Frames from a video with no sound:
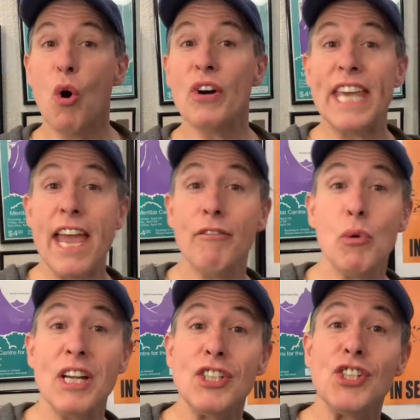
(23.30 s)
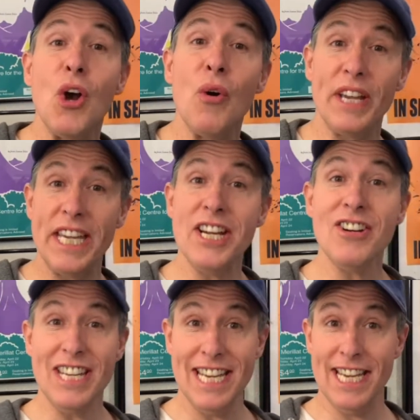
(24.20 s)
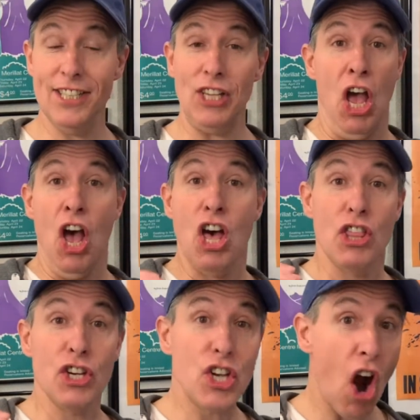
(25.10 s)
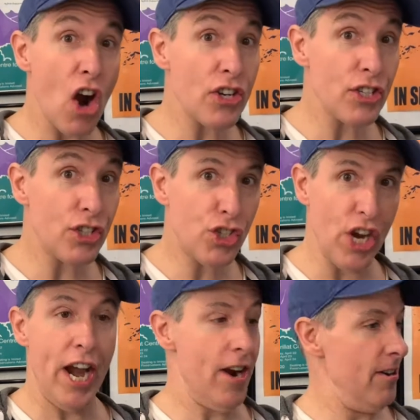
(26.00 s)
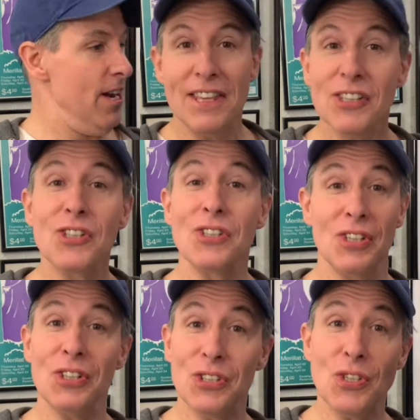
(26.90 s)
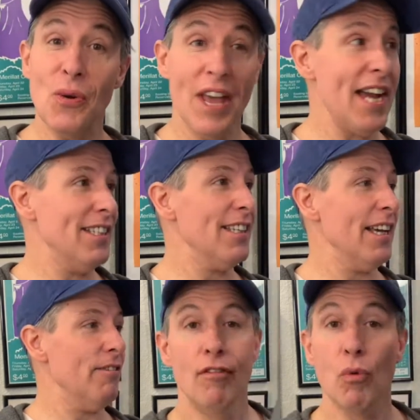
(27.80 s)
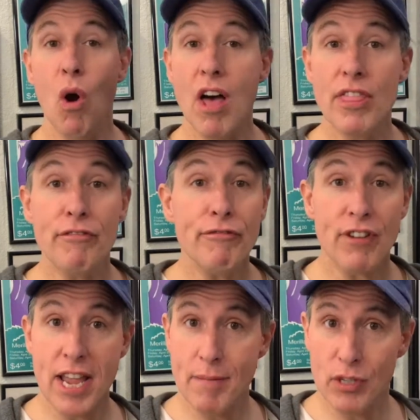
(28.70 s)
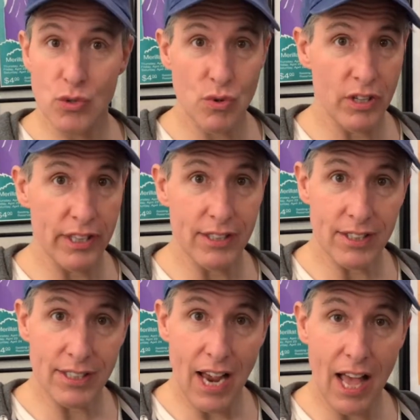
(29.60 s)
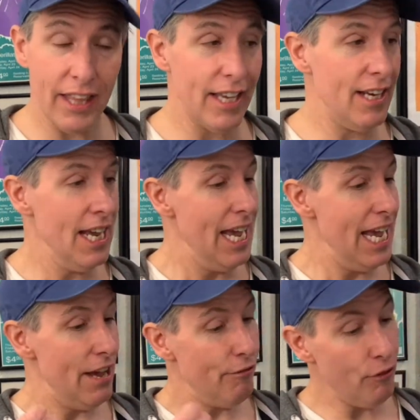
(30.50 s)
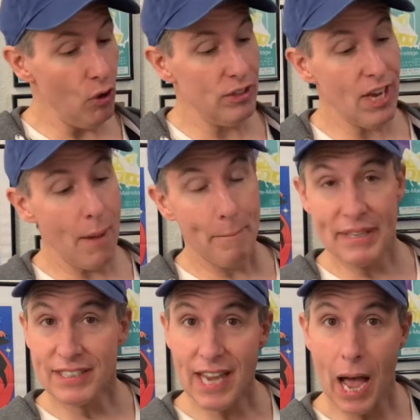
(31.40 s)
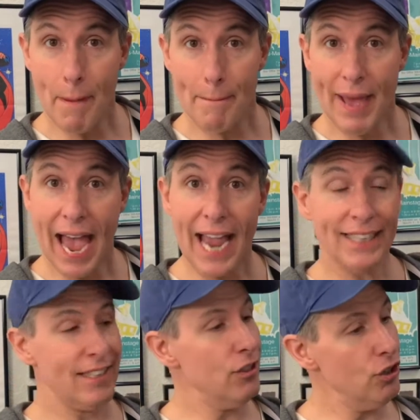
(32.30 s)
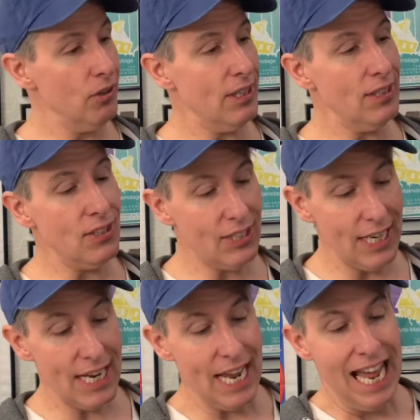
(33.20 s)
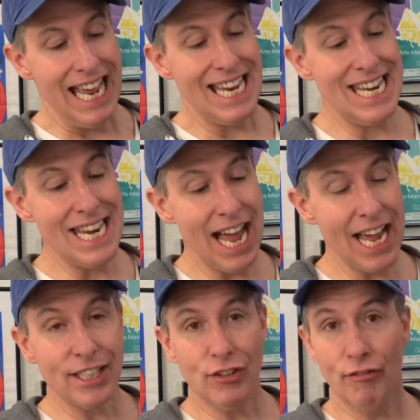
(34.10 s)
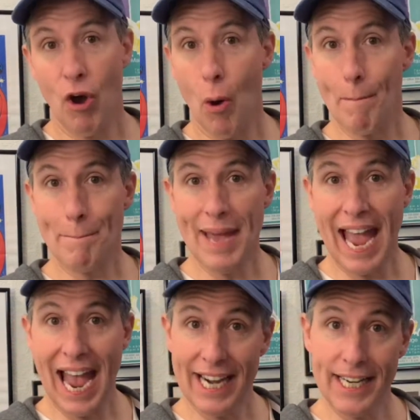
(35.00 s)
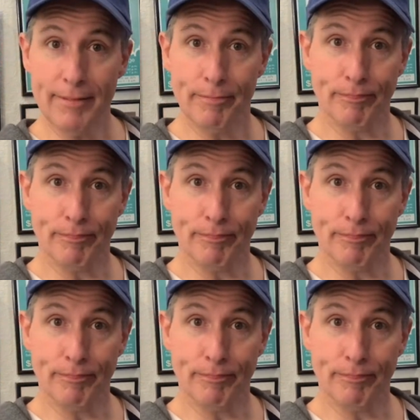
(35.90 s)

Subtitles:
Okay, everyone, so here is the garden chair. This is so nice. Like, for one, the frame is really solid. It folds up, it's compact, as you can see. Nice foam padding